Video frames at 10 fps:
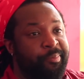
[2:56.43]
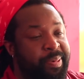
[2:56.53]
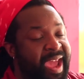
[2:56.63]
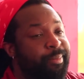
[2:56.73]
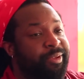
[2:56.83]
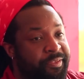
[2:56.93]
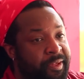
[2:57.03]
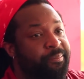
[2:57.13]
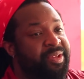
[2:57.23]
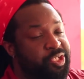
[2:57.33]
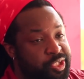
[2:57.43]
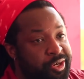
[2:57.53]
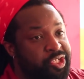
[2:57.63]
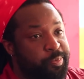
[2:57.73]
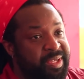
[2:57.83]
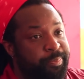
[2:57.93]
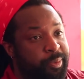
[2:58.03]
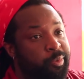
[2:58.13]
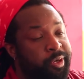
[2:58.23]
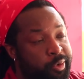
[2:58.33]
Bible-thumping church
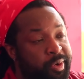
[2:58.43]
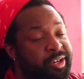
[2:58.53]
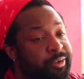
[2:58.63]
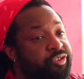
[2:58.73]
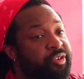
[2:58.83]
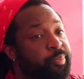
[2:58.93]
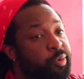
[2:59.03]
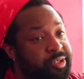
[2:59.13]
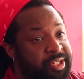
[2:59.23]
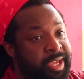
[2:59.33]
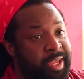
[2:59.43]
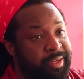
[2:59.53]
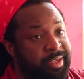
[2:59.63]
people were going out supporting it.